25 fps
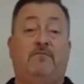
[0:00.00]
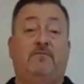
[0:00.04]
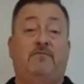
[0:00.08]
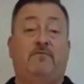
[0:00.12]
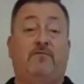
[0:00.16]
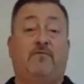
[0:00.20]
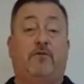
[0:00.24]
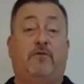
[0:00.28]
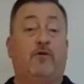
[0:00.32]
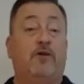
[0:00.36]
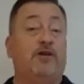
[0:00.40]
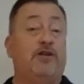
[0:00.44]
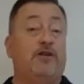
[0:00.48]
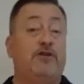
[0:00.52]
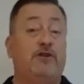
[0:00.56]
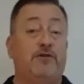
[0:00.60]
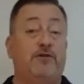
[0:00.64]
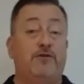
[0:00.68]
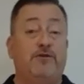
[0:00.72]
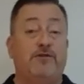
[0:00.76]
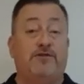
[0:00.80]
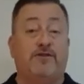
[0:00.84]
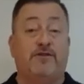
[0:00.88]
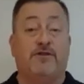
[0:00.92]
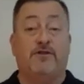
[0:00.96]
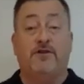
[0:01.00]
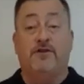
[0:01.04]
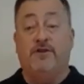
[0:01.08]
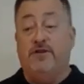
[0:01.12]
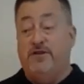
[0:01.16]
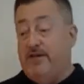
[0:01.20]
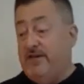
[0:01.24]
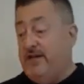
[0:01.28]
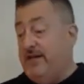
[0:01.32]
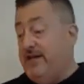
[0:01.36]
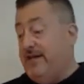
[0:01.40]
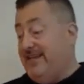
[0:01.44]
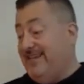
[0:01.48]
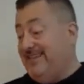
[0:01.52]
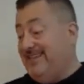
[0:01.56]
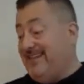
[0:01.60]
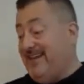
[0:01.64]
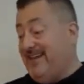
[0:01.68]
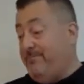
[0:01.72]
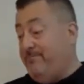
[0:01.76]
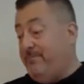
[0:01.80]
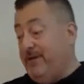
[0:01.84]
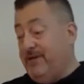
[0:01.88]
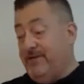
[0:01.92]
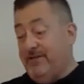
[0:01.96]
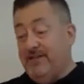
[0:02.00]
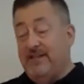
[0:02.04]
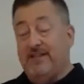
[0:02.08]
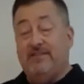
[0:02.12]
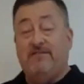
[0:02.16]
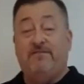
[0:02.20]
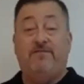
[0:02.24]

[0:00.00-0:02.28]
for a user, they build in